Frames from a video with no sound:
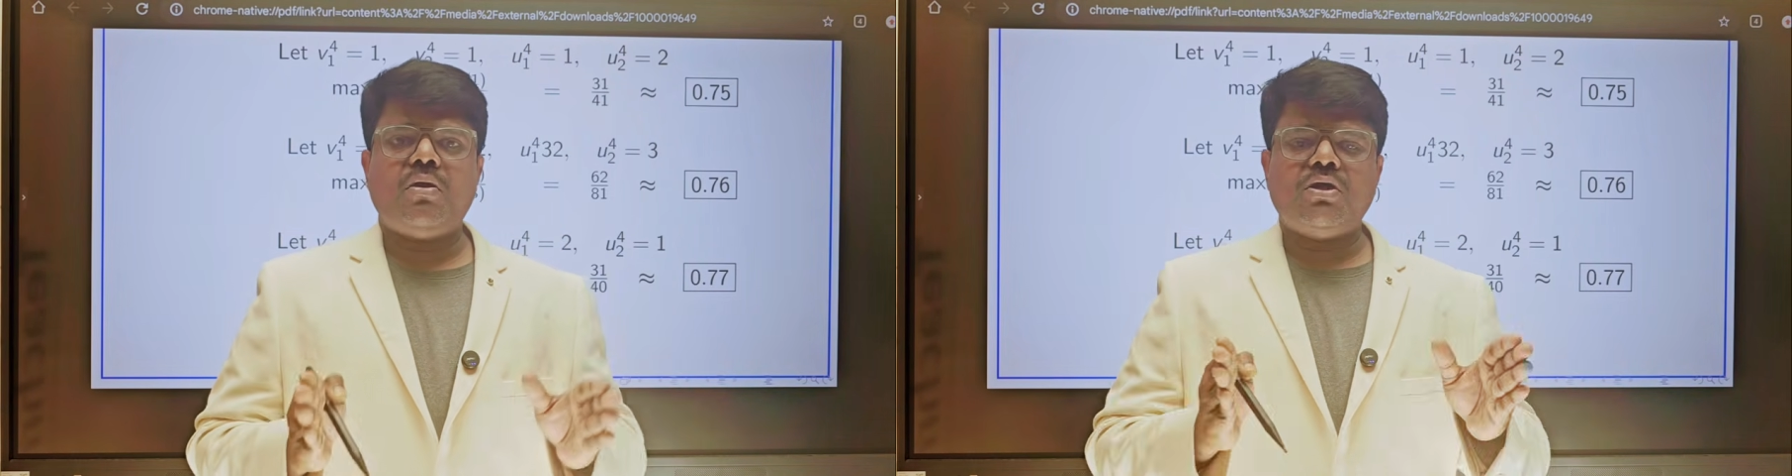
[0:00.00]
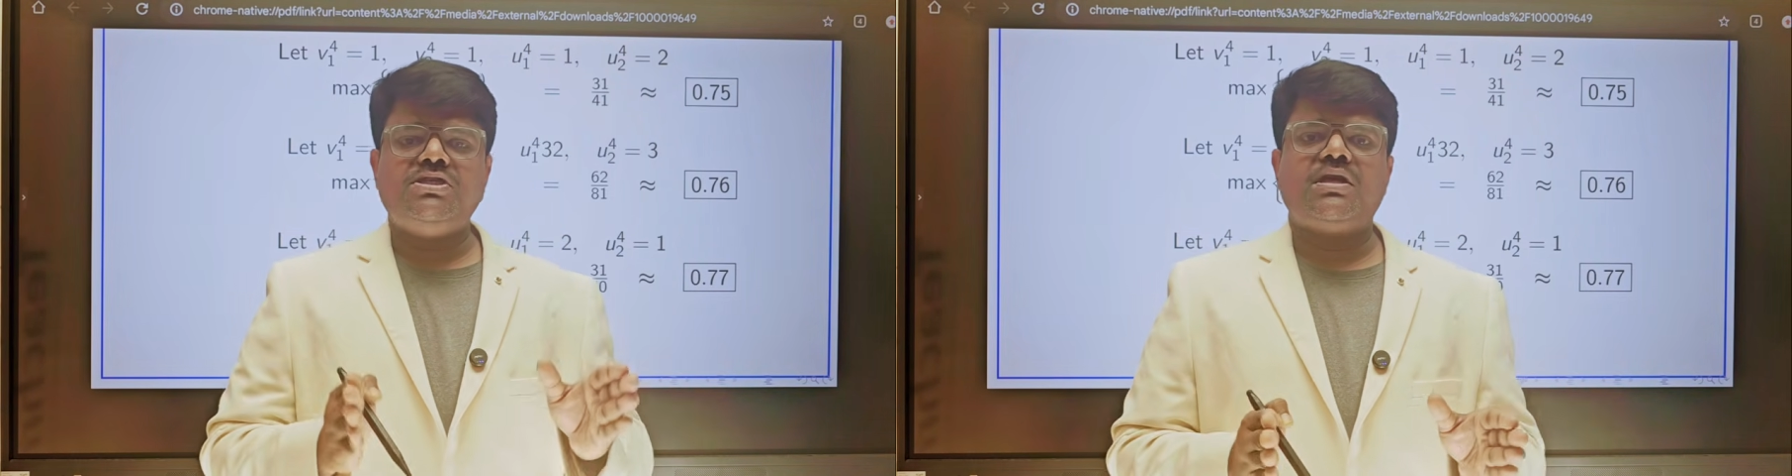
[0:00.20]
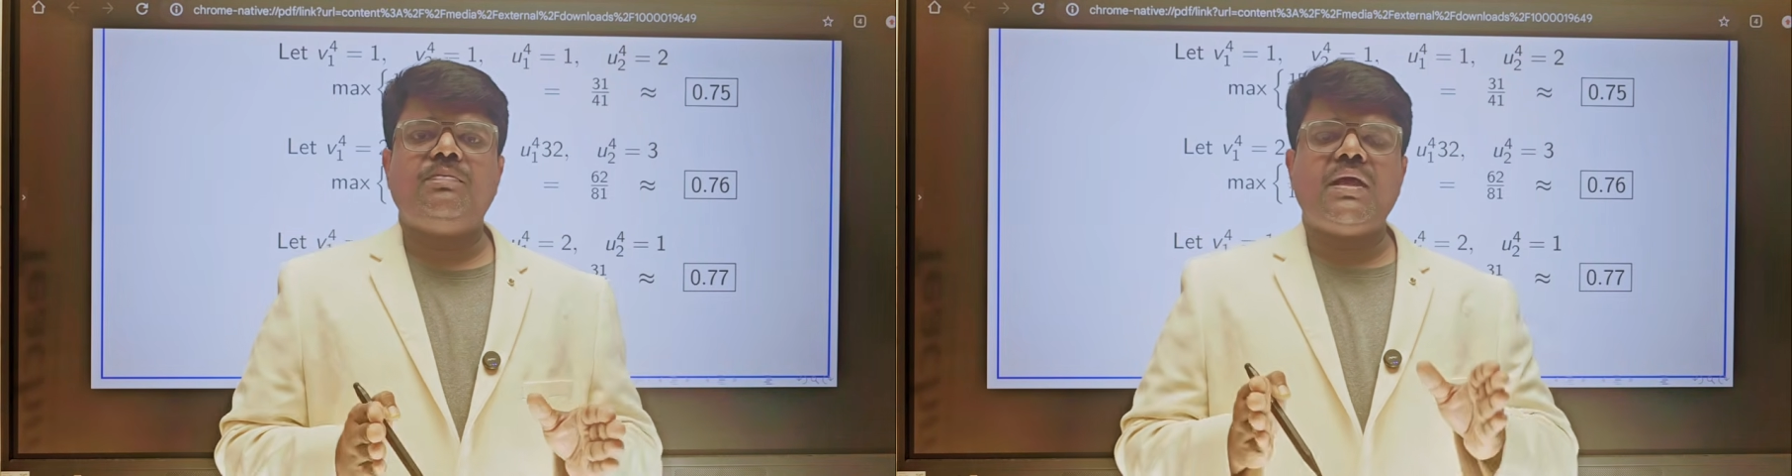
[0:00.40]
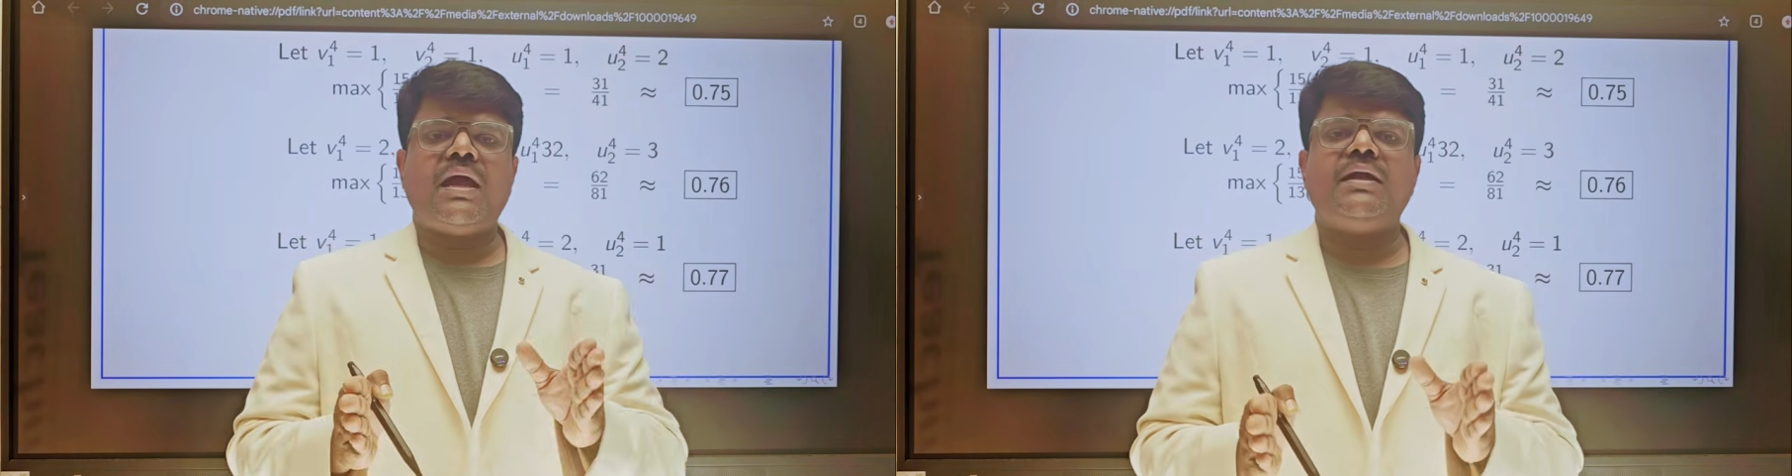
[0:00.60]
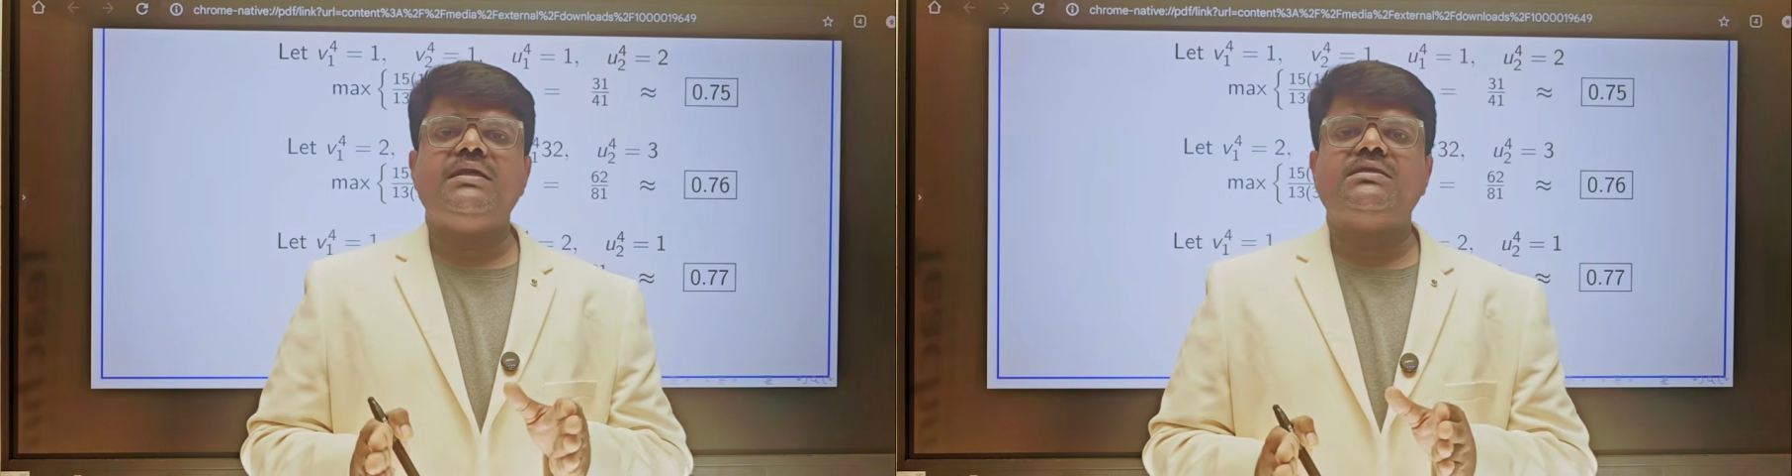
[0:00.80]
logic
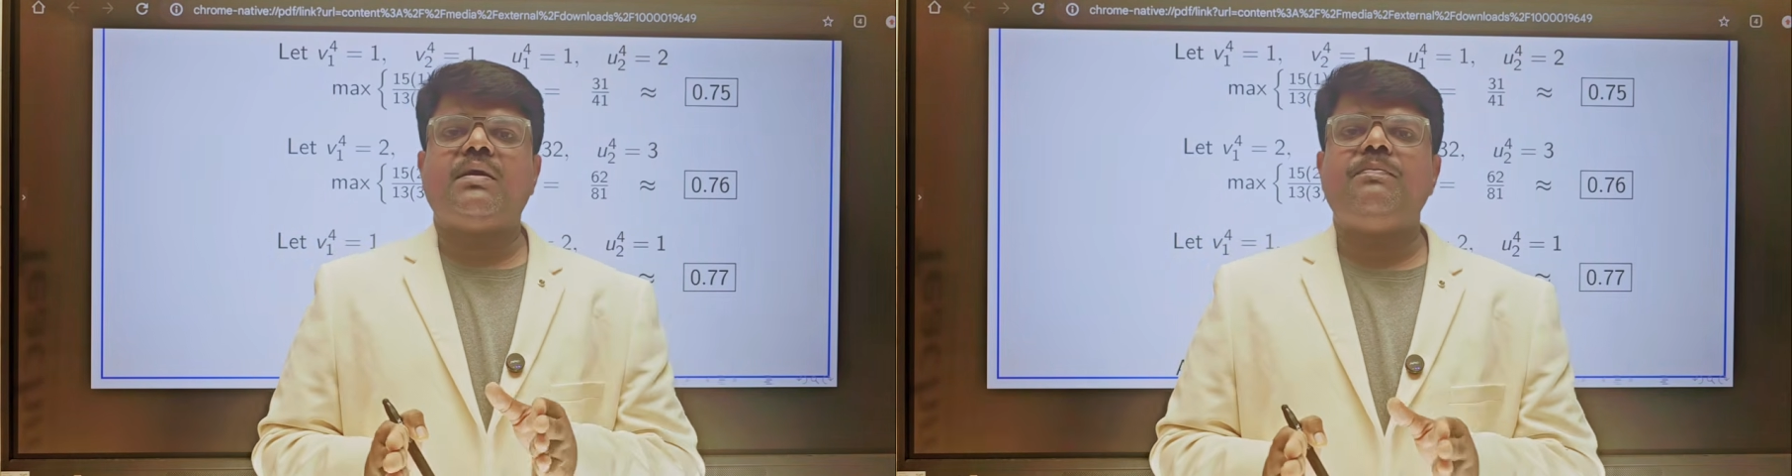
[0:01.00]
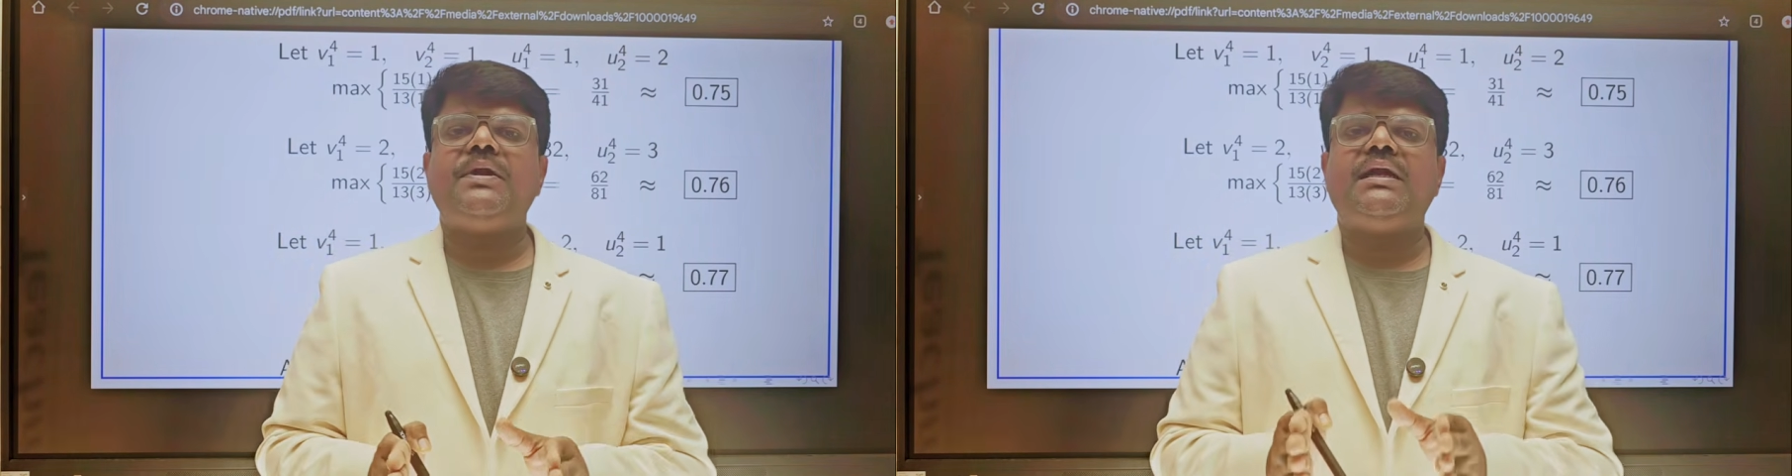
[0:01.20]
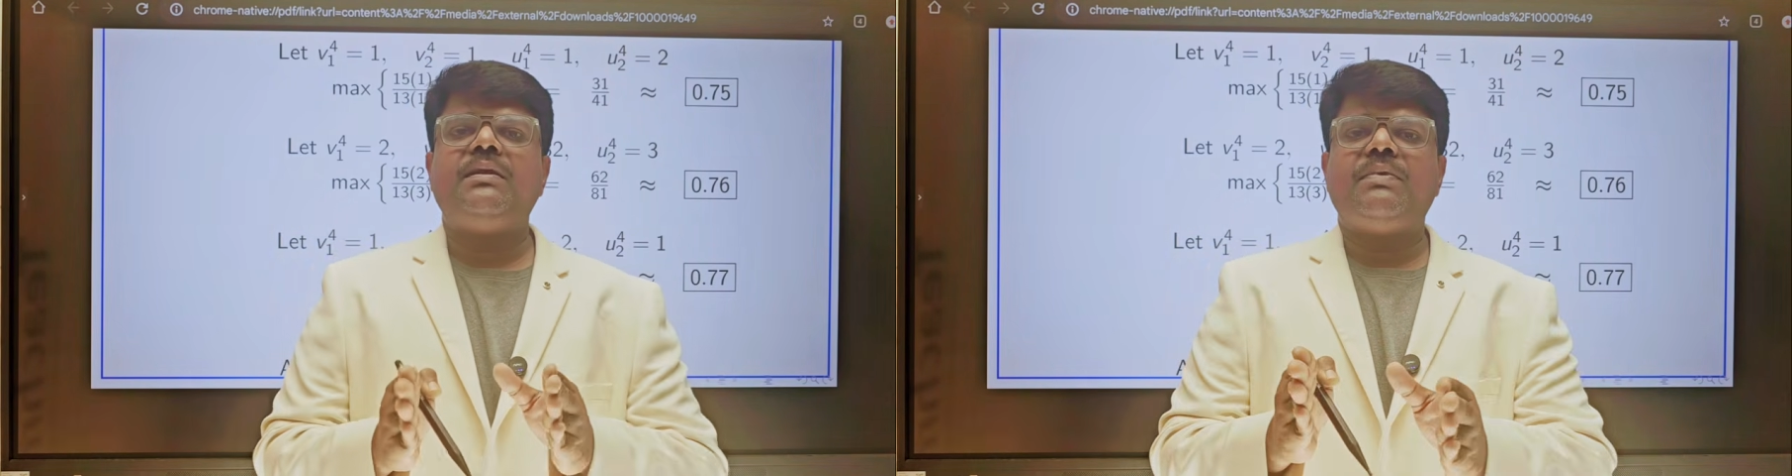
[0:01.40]
behind is completely